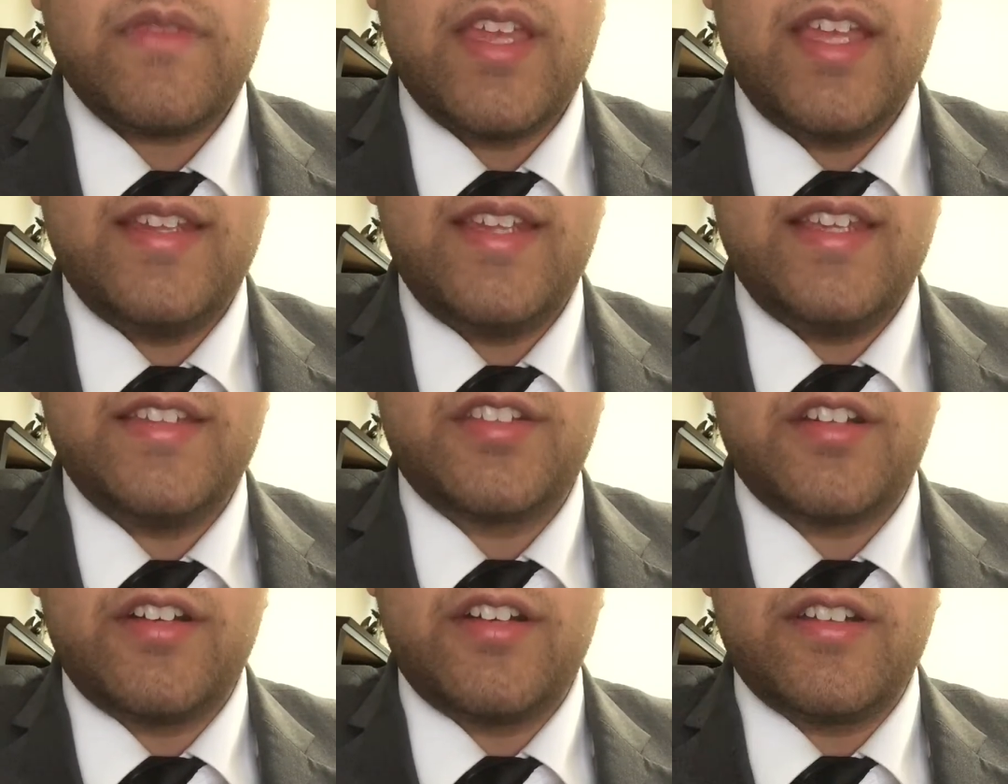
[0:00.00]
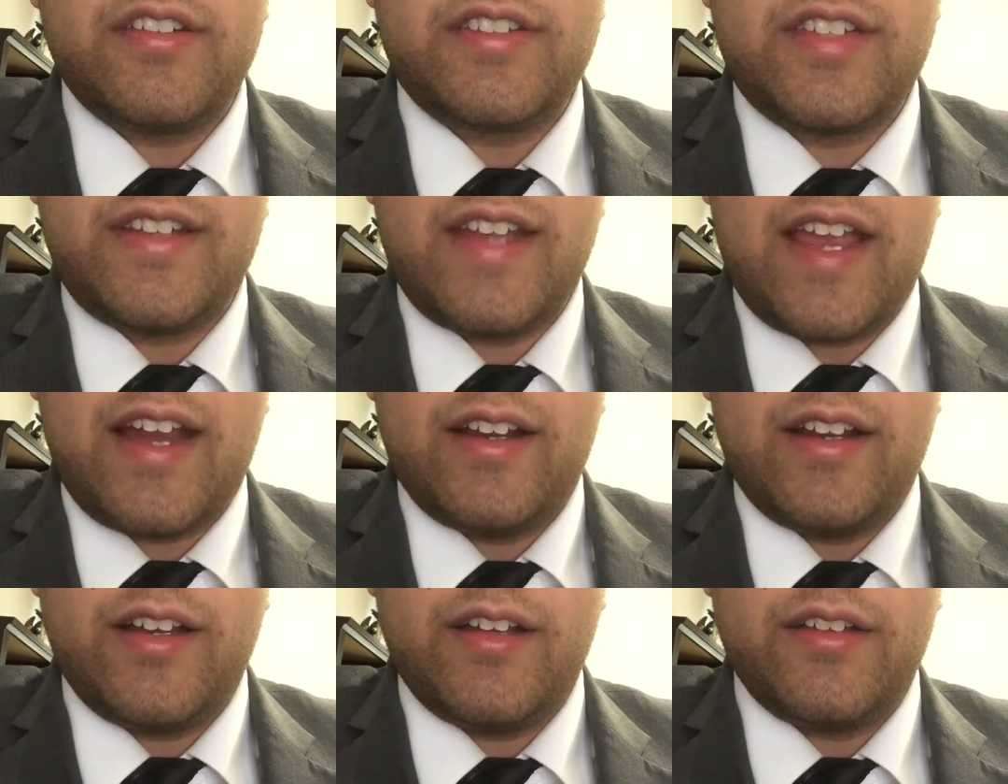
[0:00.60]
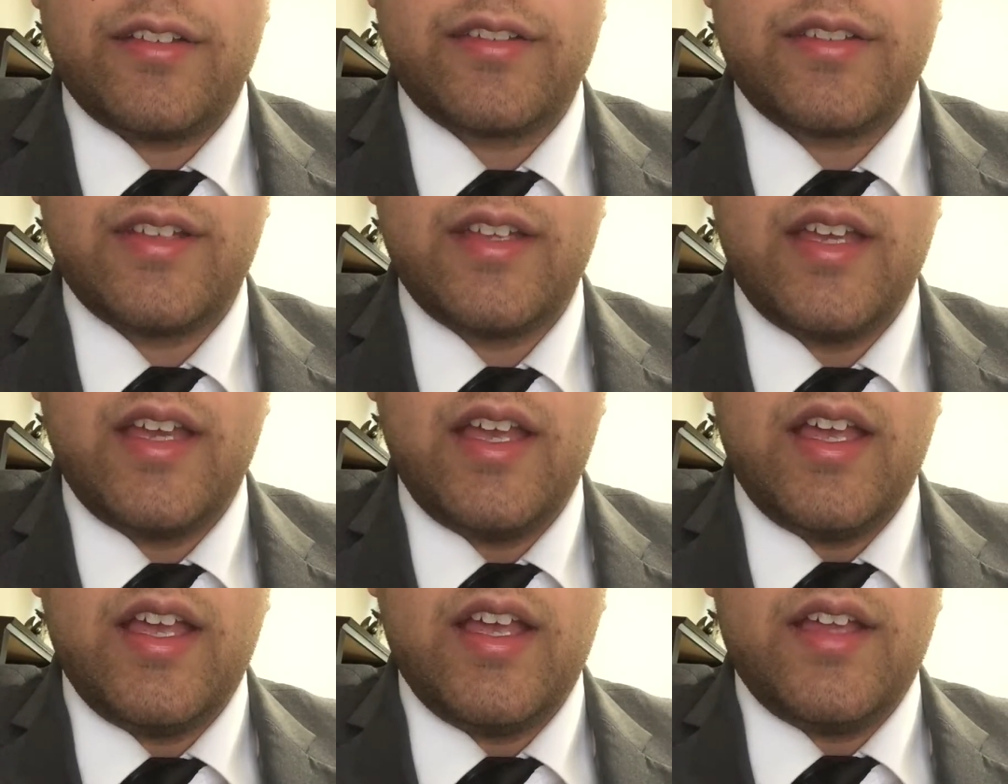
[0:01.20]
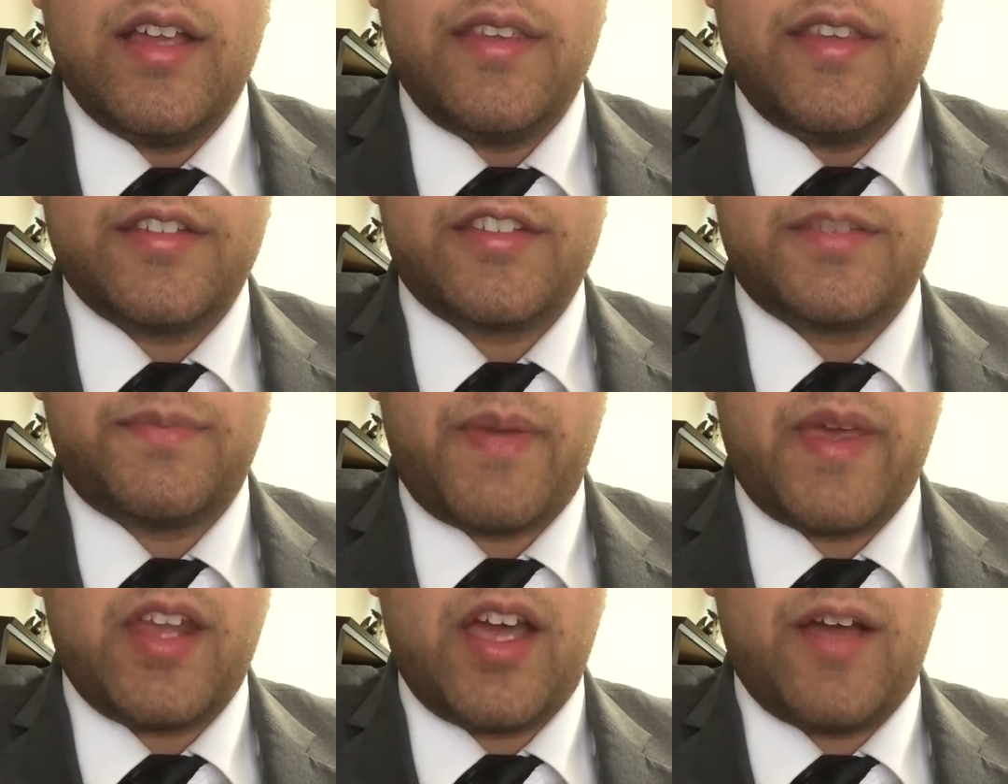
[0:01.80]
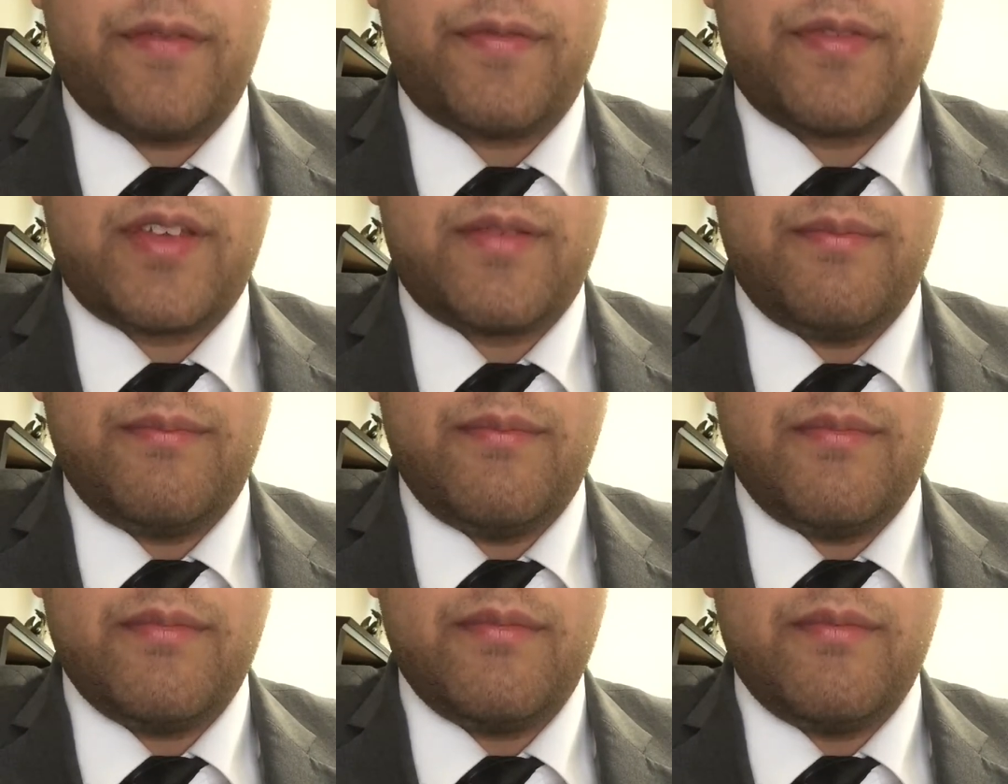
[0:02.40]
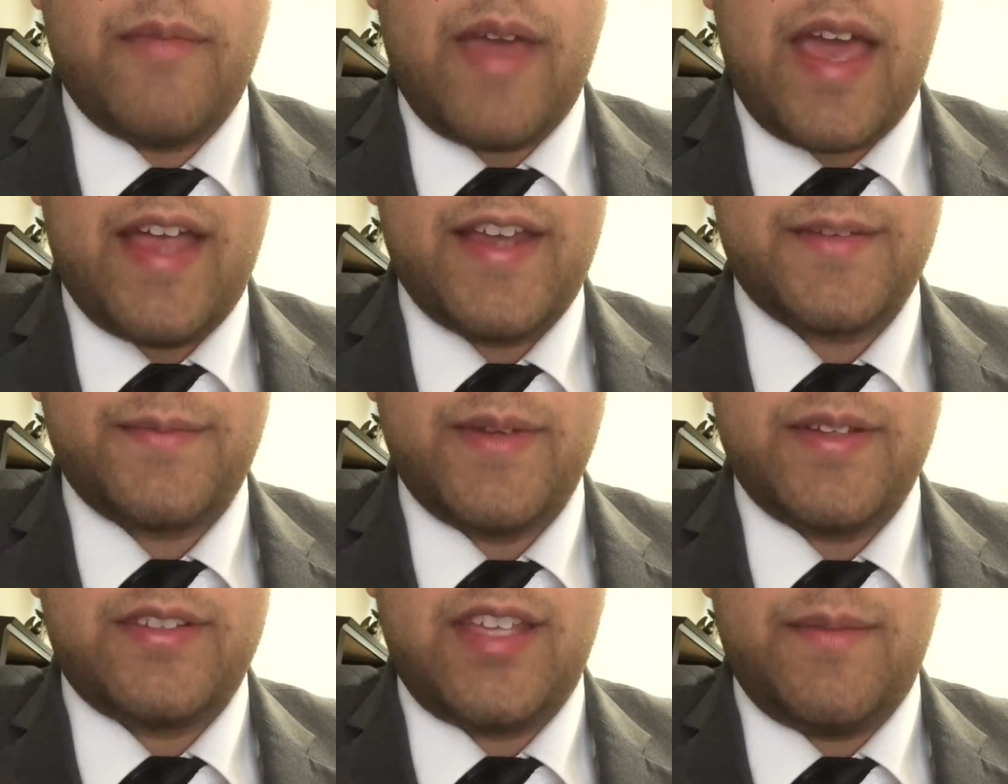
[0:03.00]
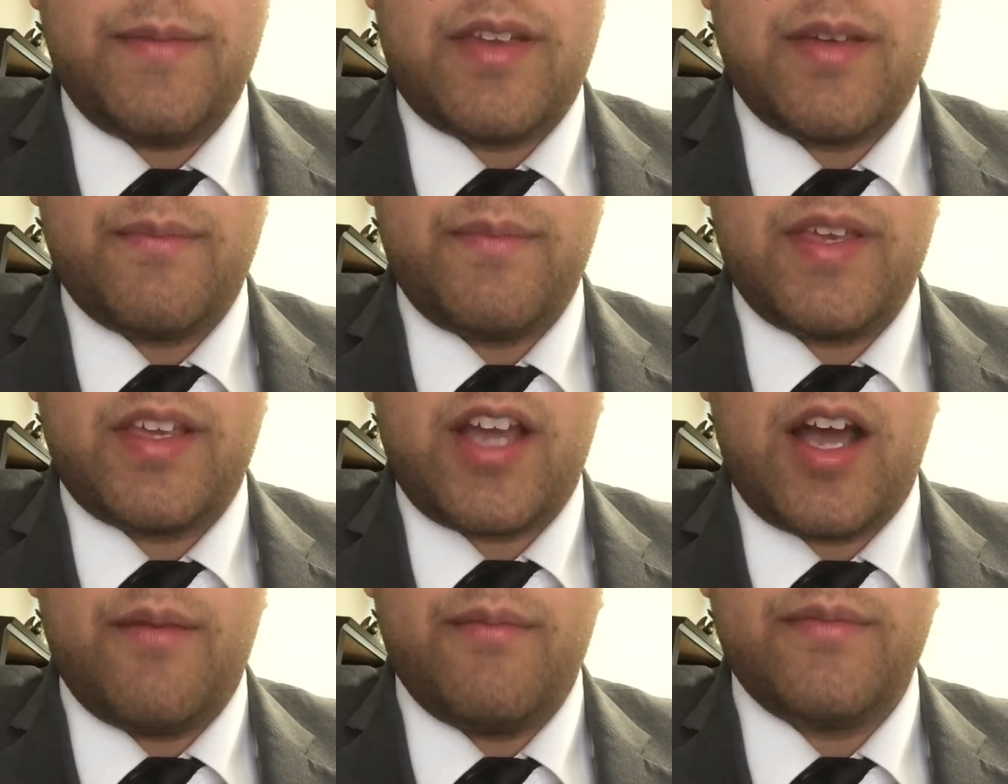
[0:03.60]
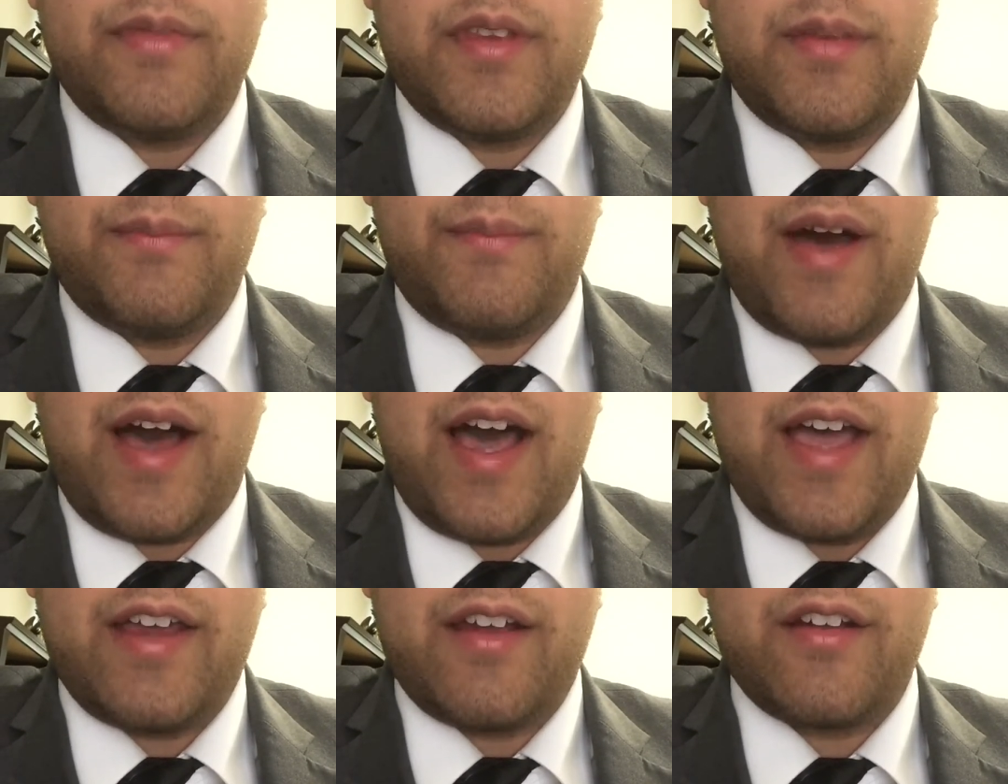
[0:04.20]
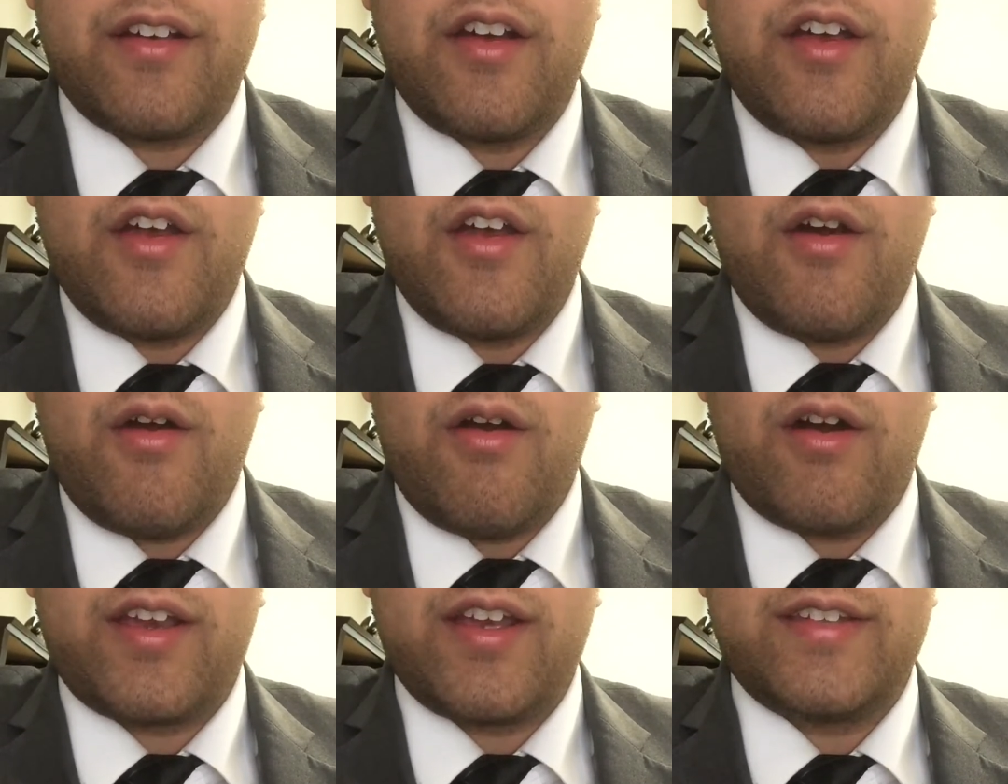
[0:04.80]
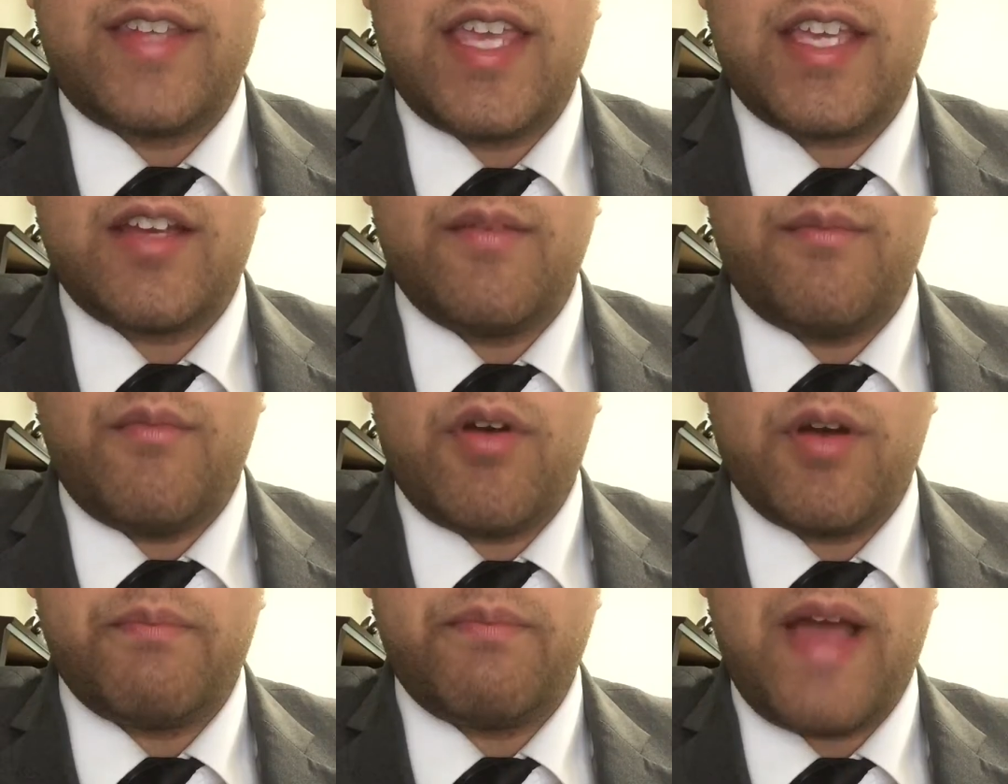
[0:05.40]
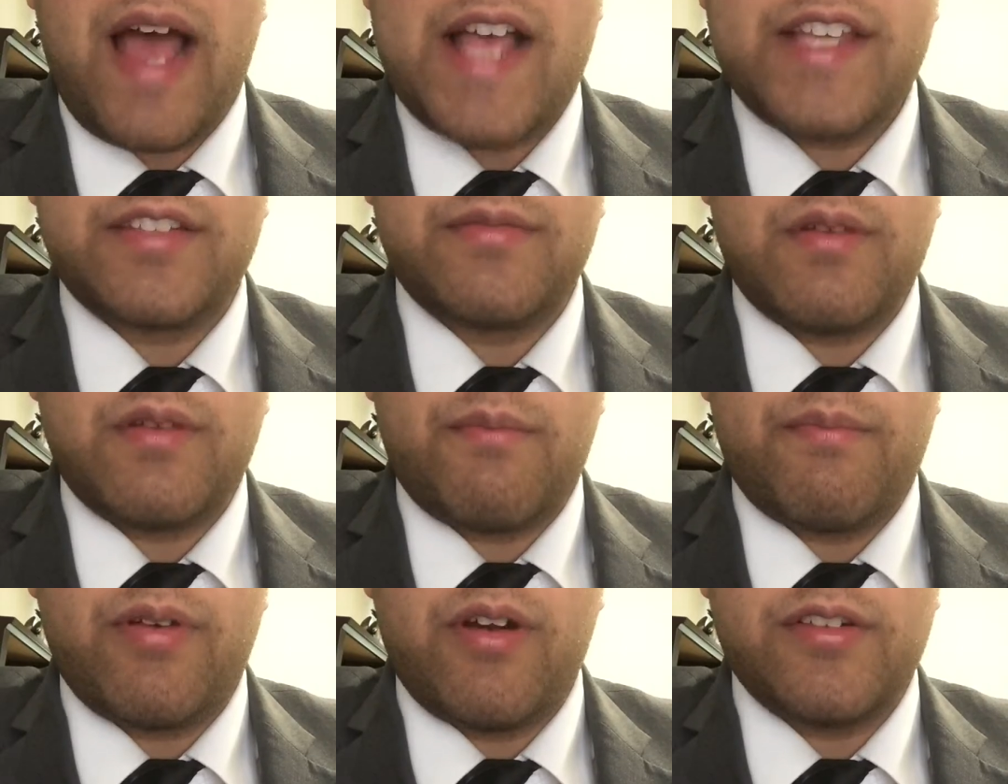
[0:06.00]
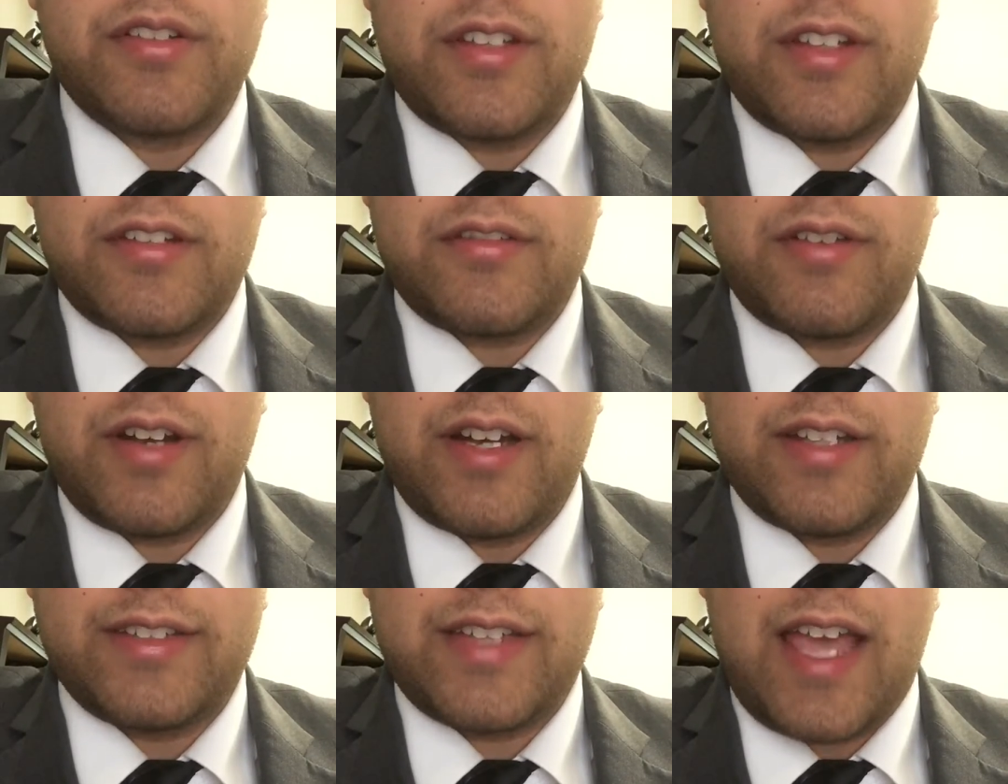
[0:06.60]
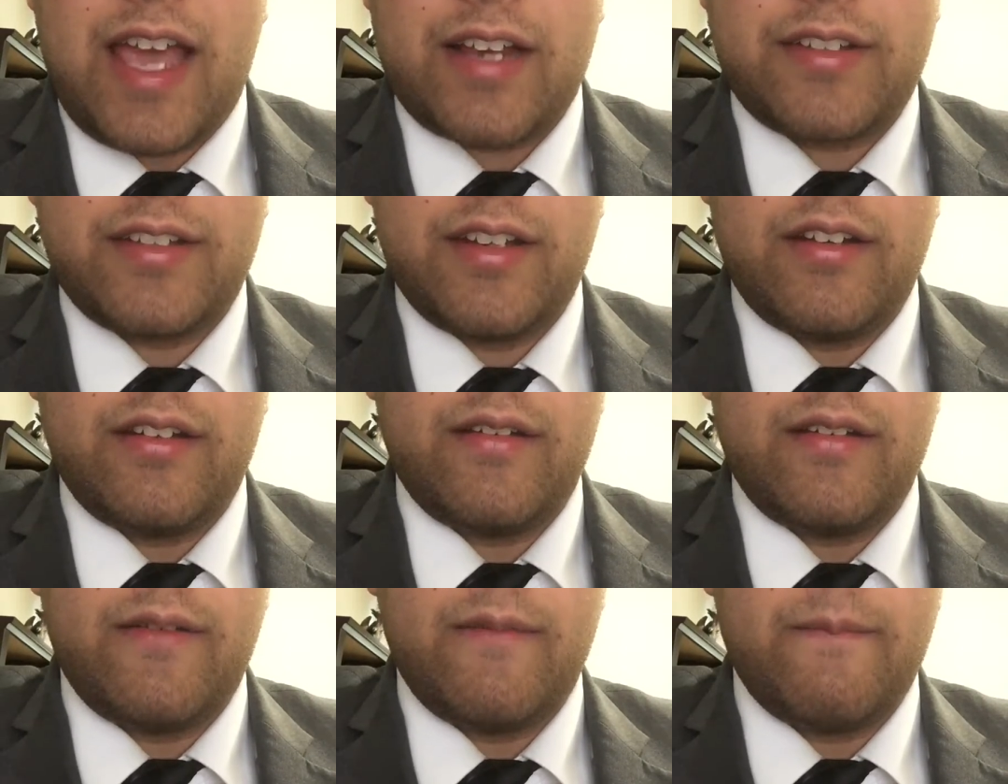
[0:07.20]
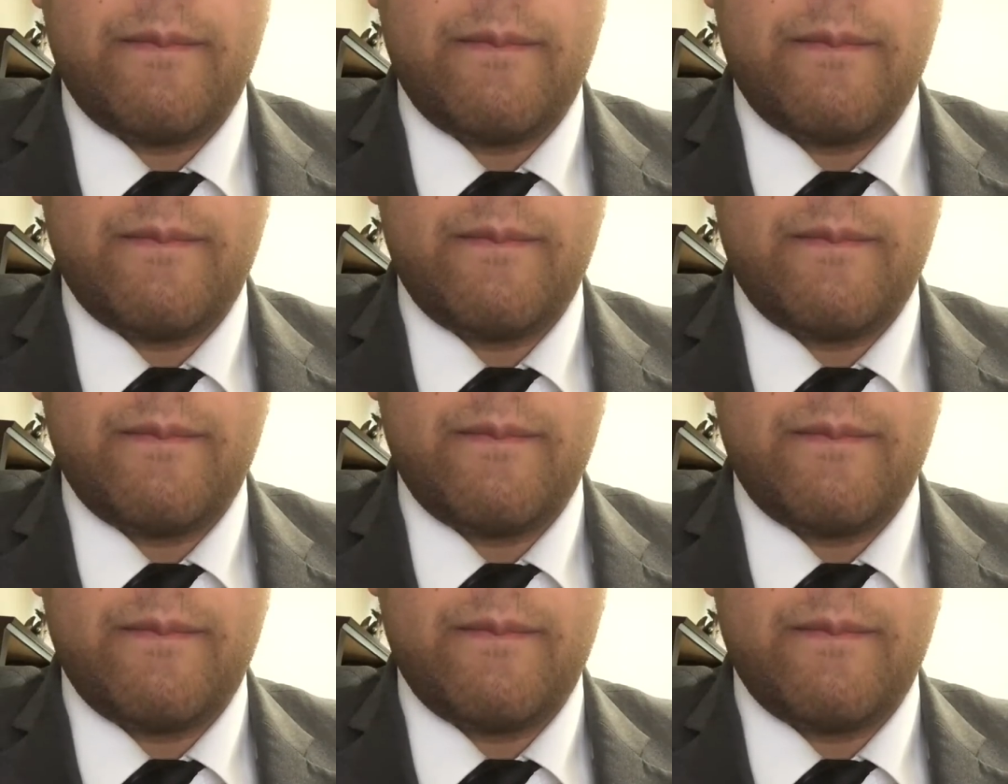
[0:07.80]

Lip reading: In these certain scenarios, the spin-off management team can become the buyer or can take a more passive approach in the transaction.